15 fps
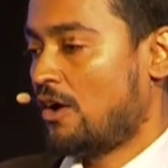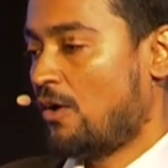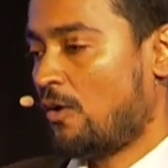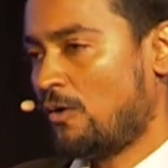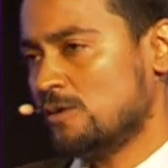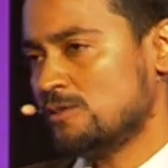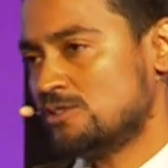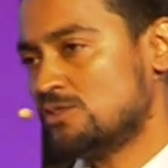
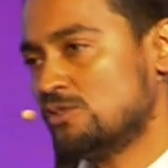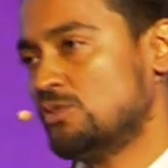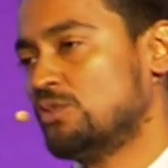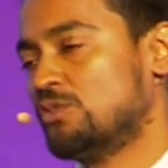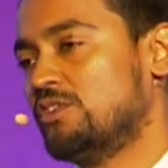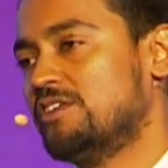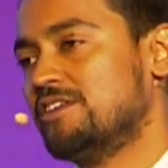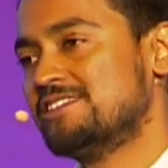Also,
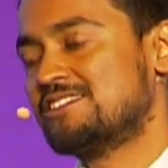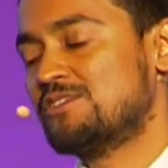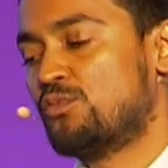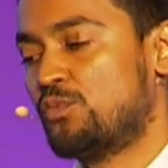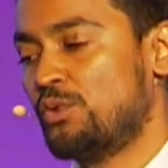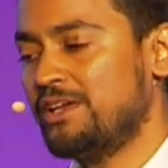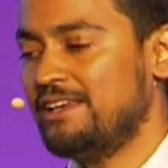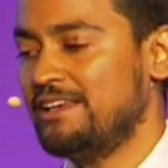there is a
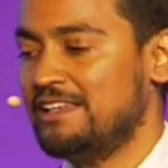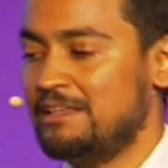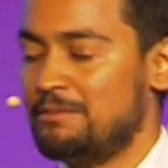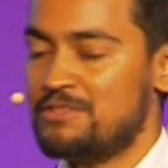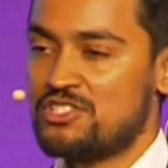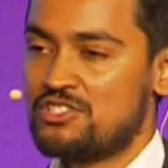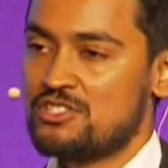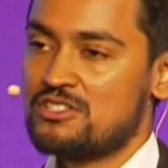very
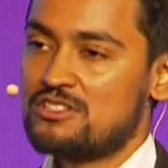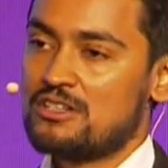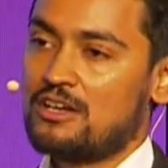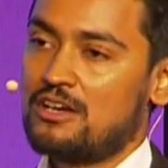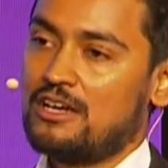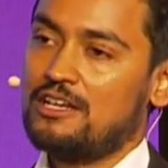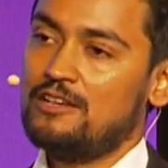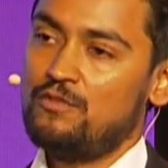limited
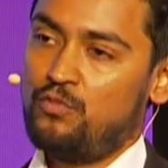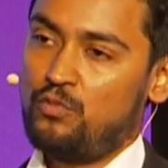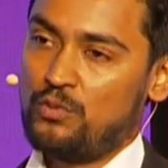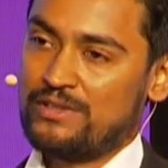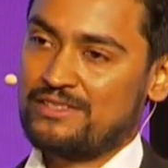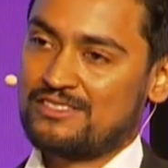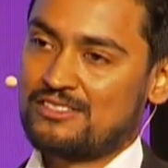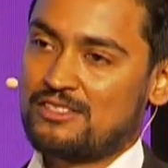
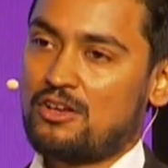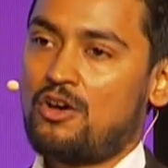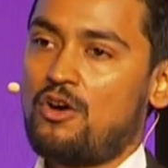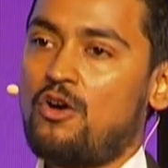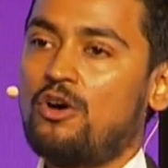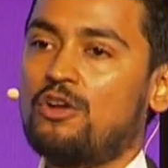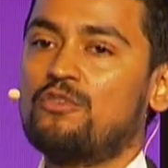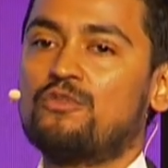influence
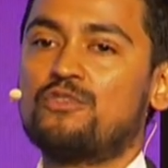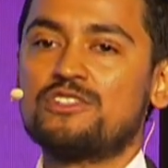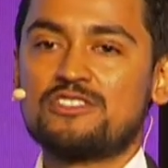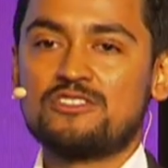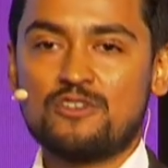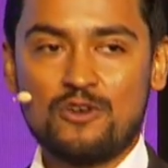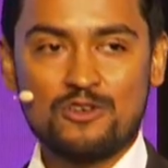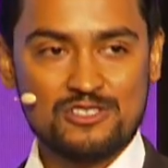on
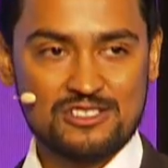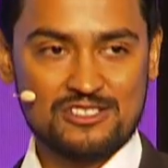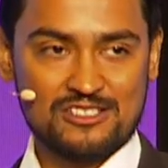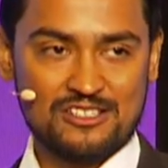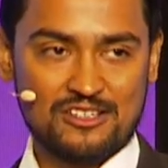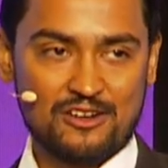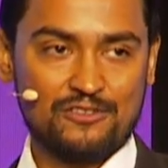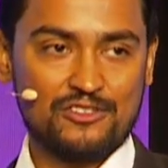
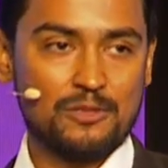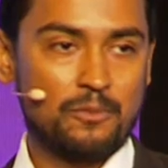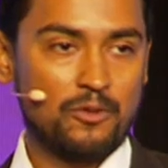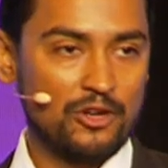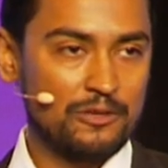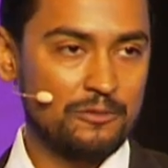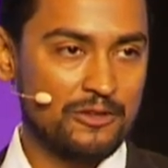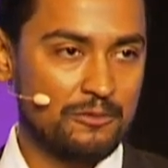viscosity of the
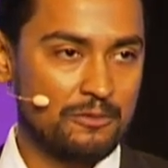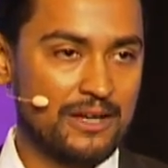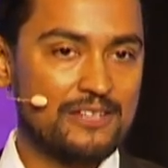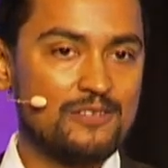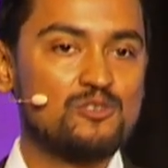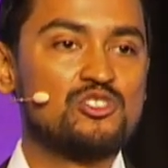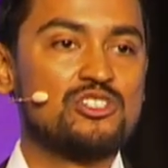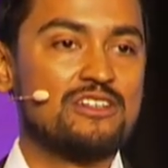polymer by
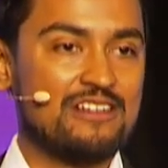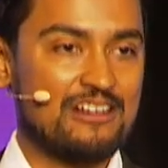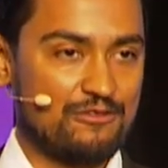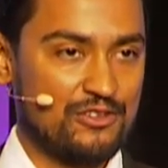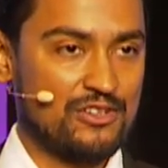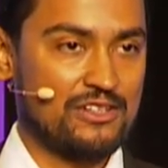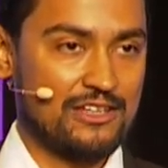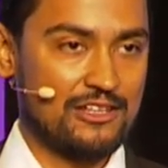using
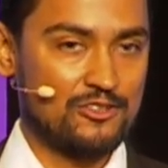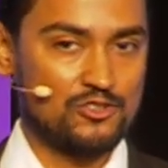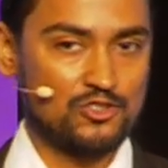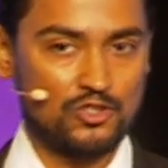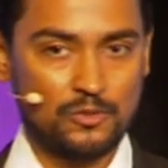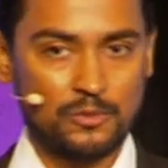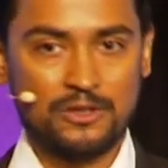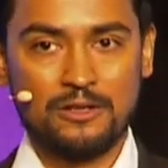graphene
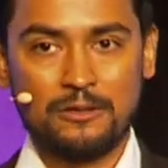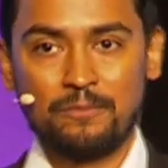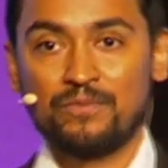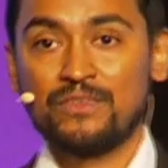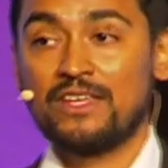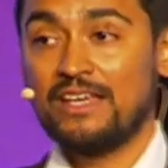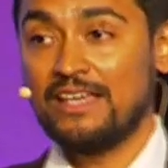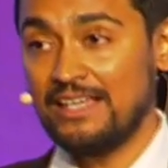nanotube
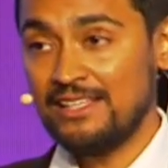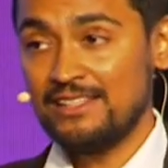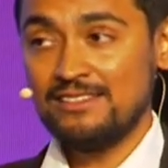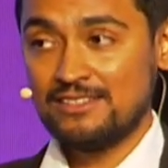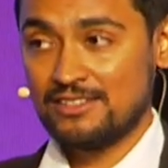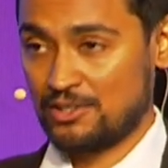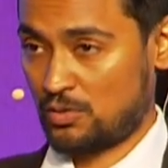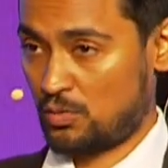in
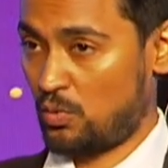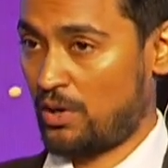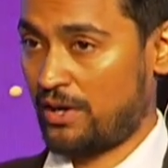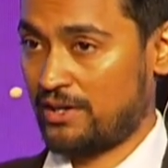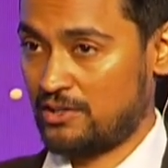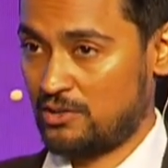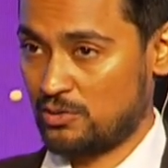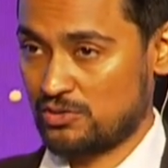the
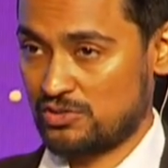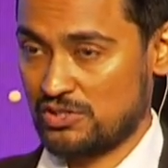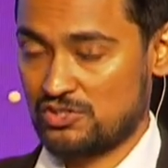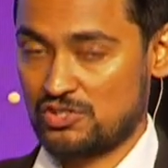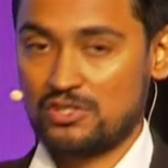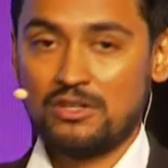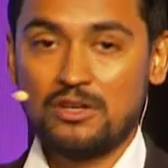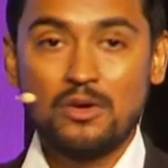required dosage.
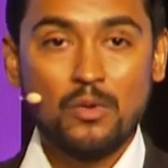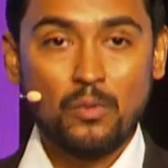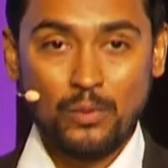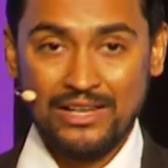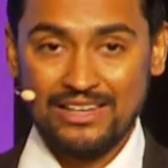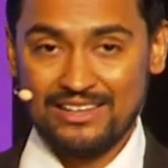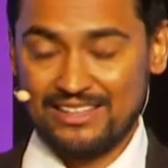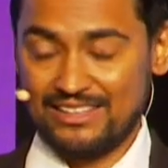
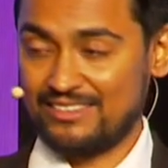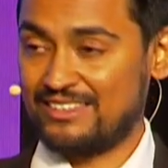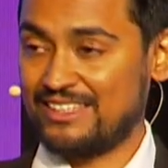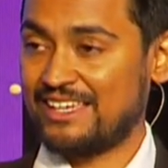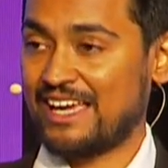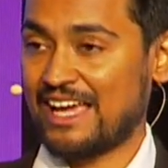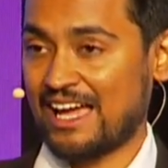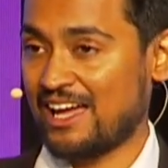Well,
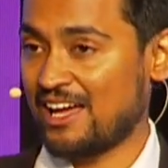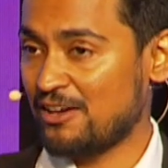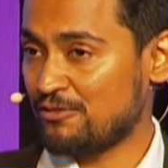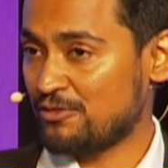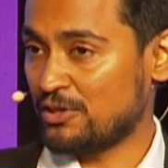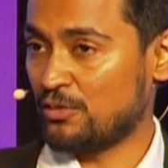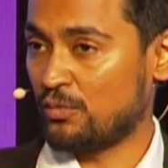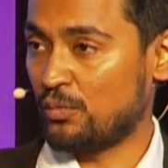they have
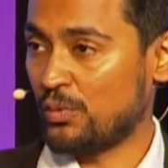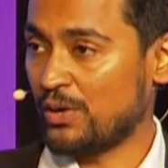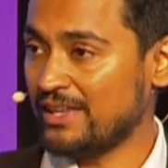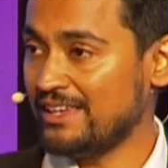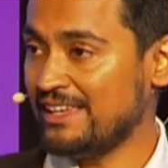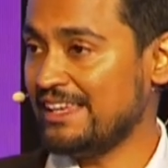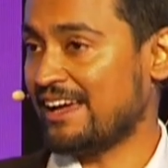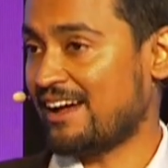a
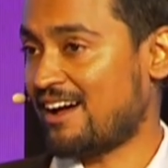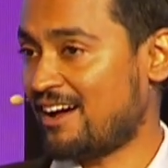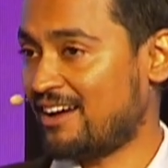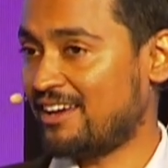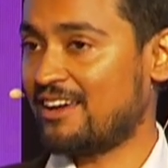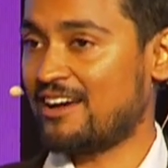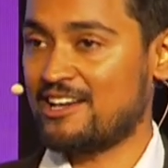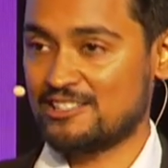very
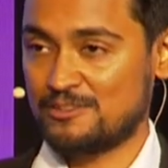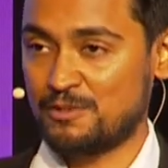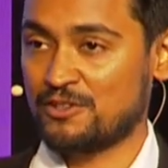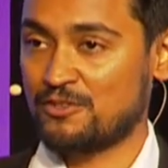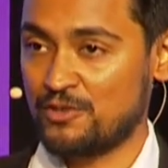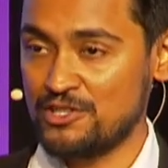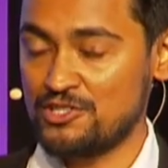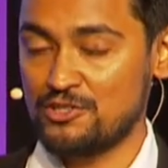high aspect
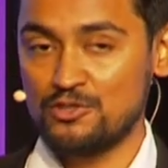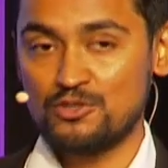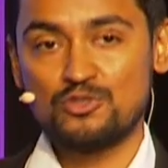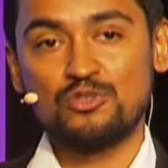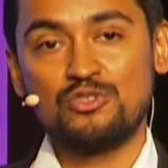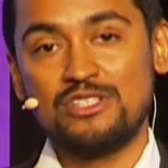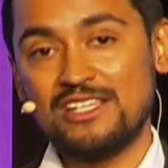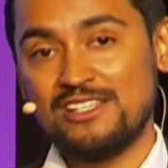ratio, so
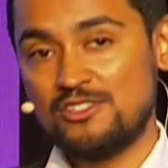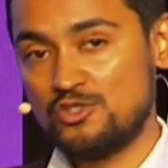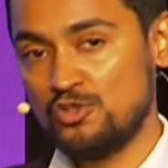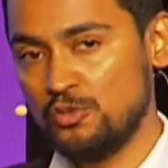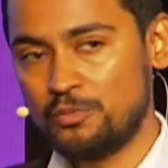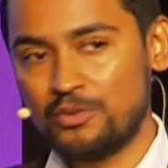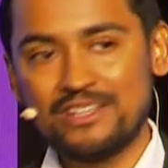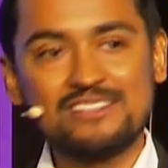they do
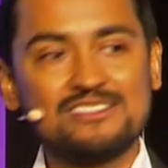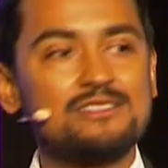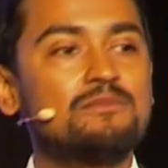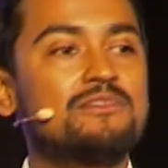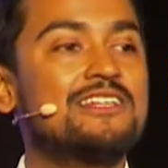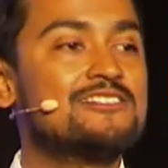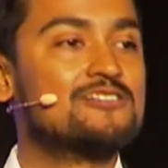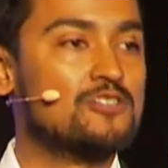bring some
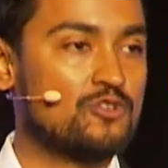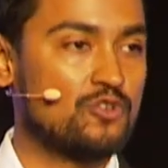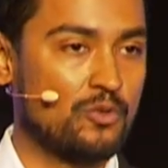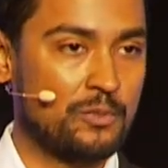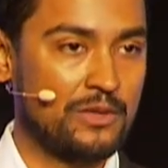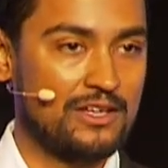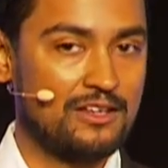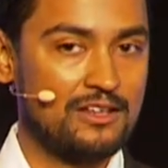
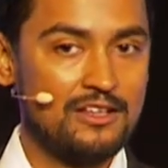thixotropy.